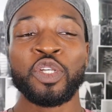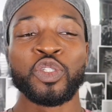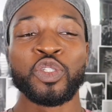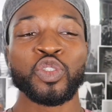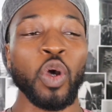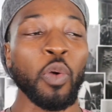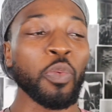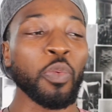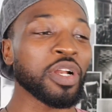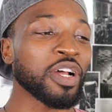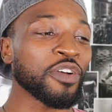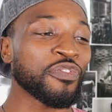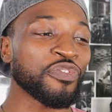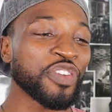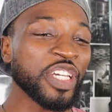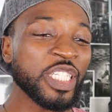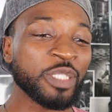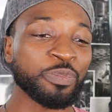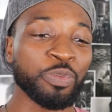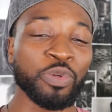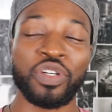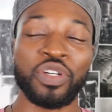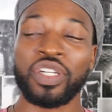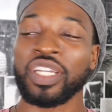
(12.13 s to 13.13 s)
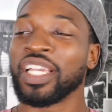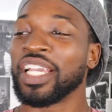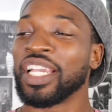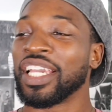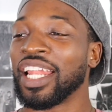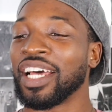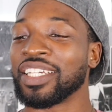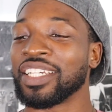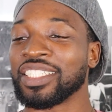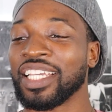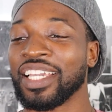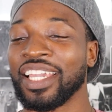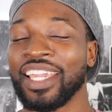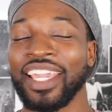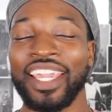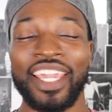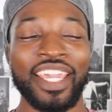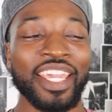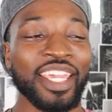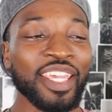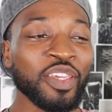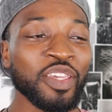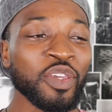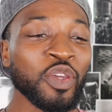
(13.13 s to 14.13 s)
So I went on Facebook and I was like,
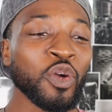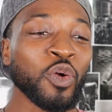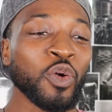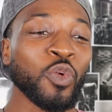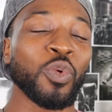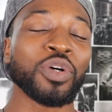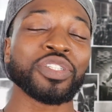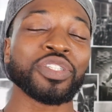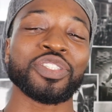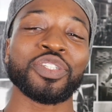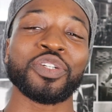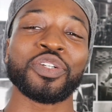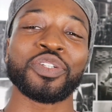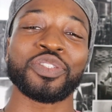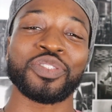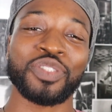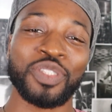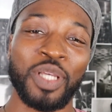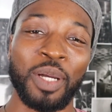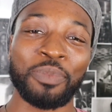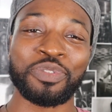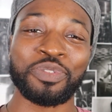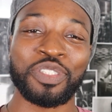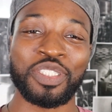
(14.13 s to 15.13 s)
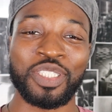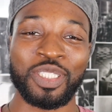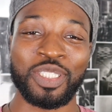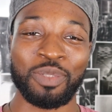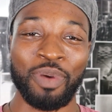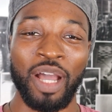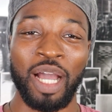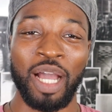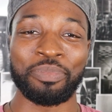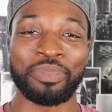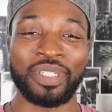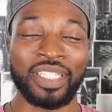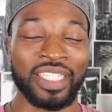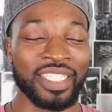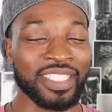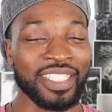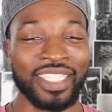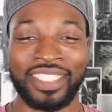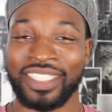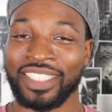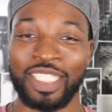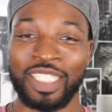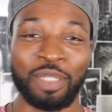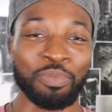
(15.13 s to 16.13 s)
hey, what's your assumptions about me? Because
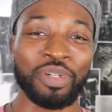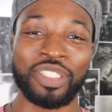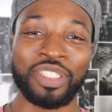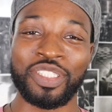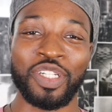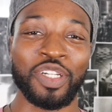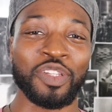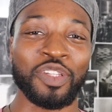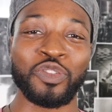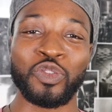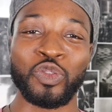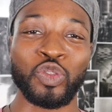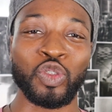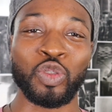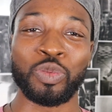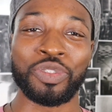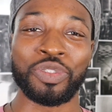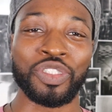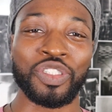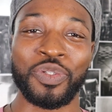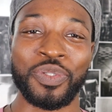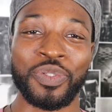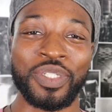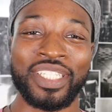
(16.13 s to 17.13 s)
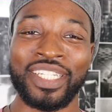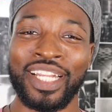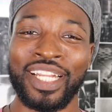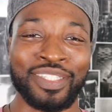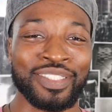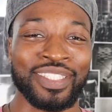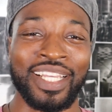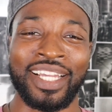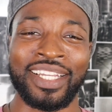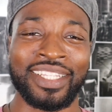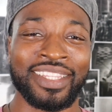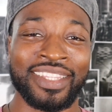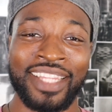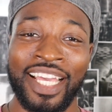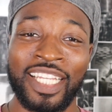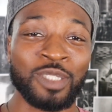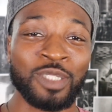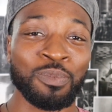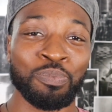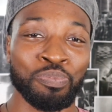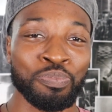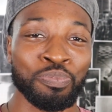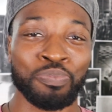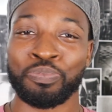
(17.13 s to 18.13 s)
I've seen a bunch of other YouTubers do it. And I was like,
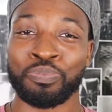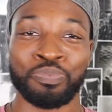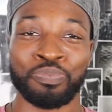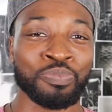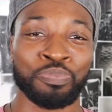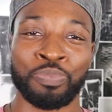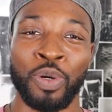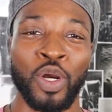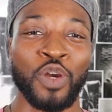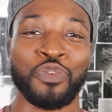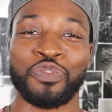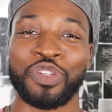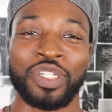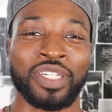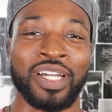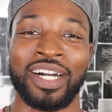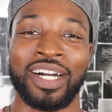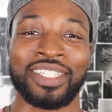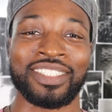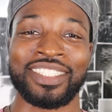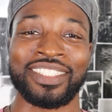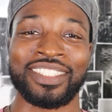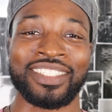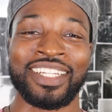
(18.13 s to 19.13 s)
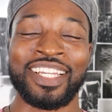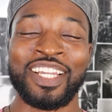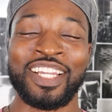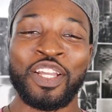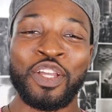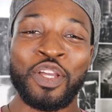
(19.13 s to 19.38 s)
that's perfect content.